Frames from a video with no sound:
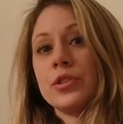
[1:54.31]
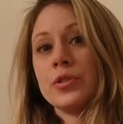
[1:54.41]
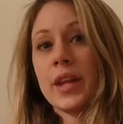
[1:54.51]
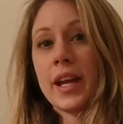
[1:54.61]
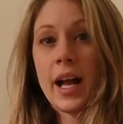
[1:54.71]

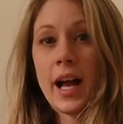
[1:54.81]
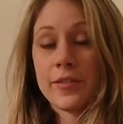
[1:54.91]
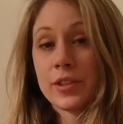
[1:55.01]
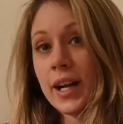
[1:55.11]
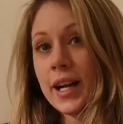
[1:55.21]
Do they
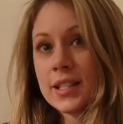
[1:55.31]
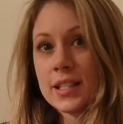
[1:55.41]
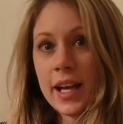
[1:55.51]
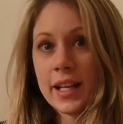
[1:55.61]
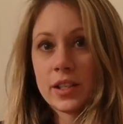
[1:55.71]
have good
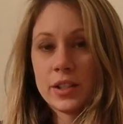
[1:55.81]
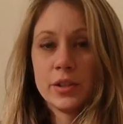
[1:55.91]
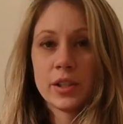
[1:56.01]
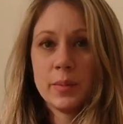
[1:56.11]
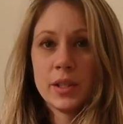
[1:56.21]
eyesight? Are
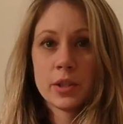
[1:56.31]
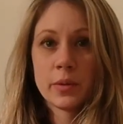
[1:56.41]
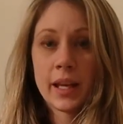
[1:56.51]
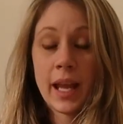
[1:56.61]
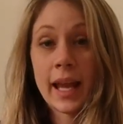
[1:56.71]
you going to be
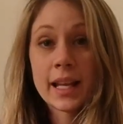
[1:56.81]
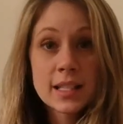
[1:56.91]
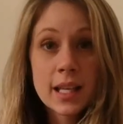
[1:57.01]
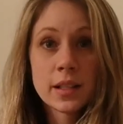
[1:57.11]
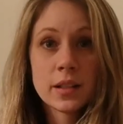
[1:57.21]
doing
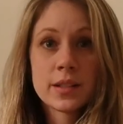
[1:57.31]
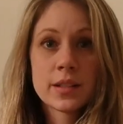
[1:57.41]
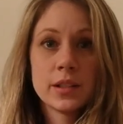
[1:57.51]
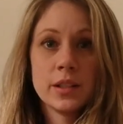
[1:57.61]
hand signals?